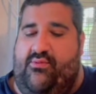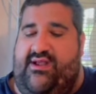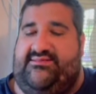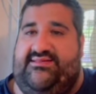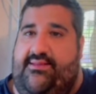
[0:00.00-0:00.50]

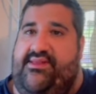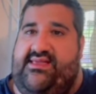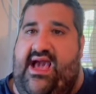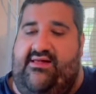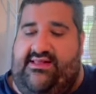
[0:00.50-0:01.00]
where Sami
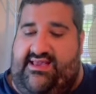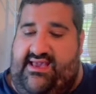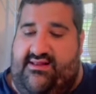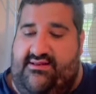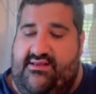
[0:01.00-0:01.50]

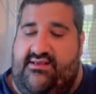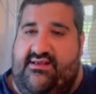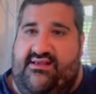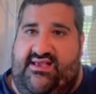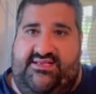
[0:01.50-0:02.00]
Callihan
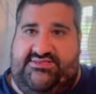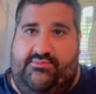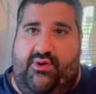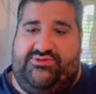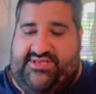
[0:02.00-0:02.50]
is the
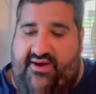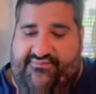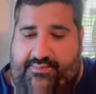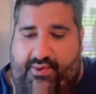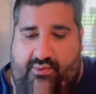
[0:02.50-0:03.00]
most
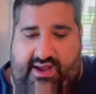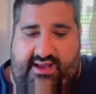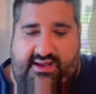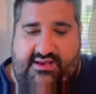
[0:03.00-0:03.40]
comfortable with.